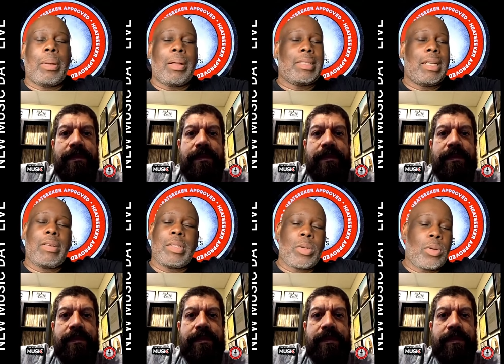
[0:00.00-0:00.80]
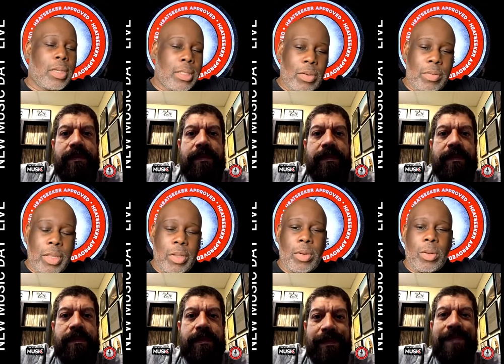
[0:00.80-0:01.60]
Speaker 1: territories over in
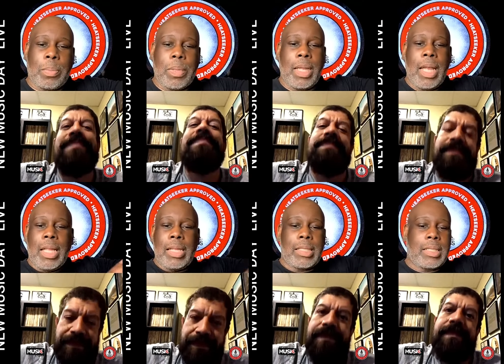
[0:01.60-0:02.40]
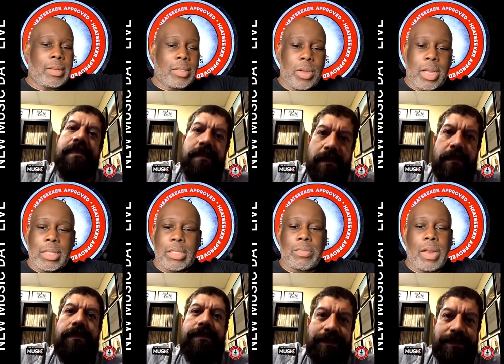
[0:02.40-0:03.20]
Europe, and this territory, this
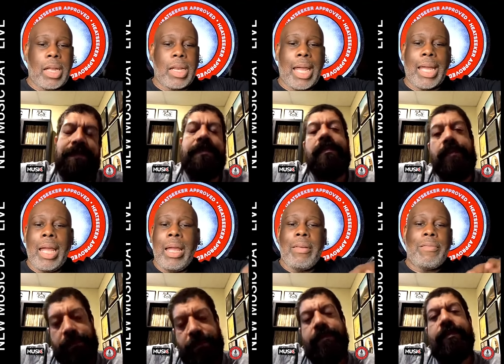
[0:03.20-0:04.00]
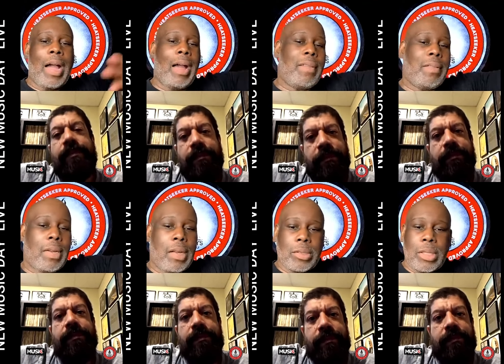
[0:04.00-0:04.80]
record, like 5 different
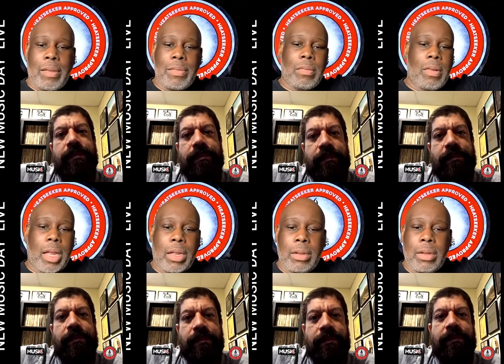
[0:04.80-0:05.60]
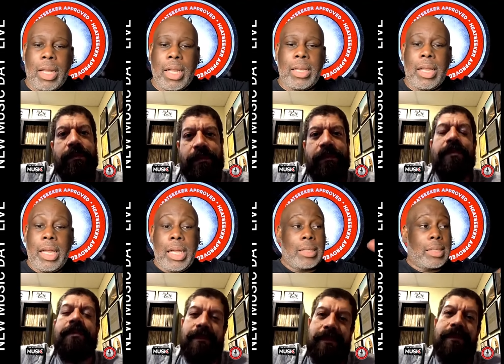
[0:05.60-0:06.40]
countries have your record, and
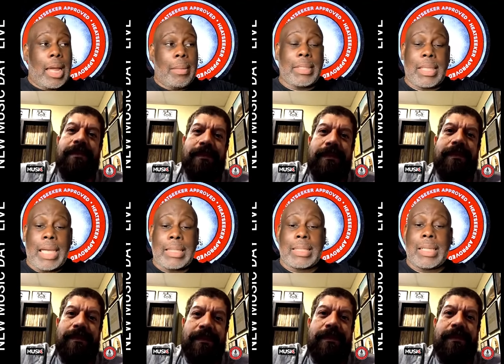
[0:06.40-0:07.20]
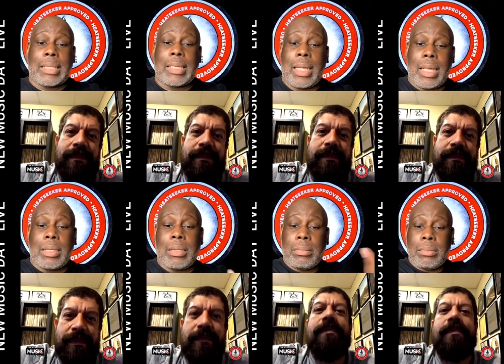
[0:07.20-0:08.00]
Speaker 2: each time it's licensed, that's another
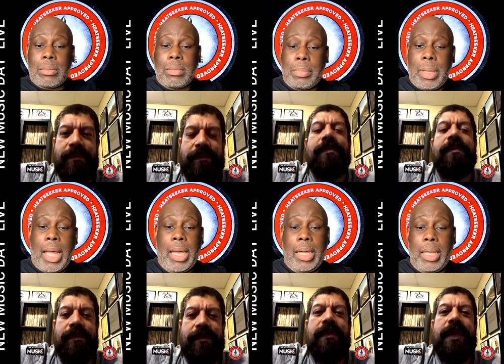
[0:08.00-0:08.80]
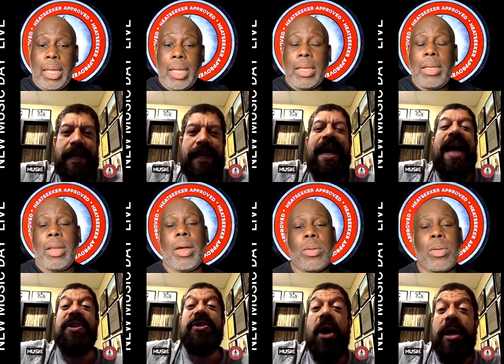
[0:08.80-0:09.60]
pay. You
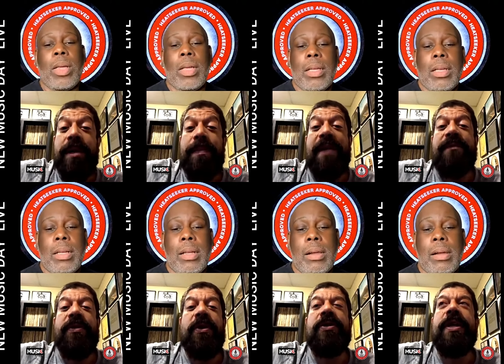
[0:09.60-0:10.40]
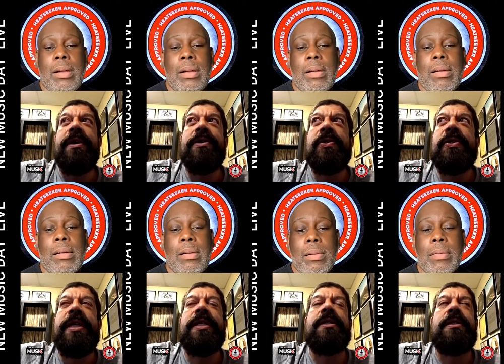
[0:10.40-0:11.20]
know, those that are interested,
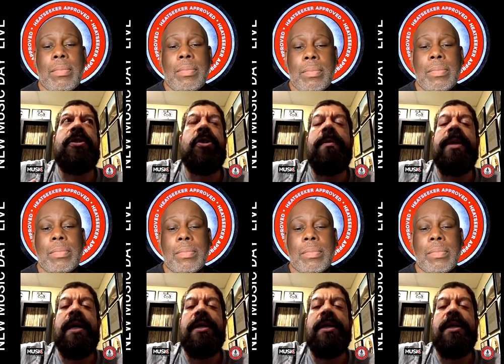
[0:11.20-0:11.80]
the terminology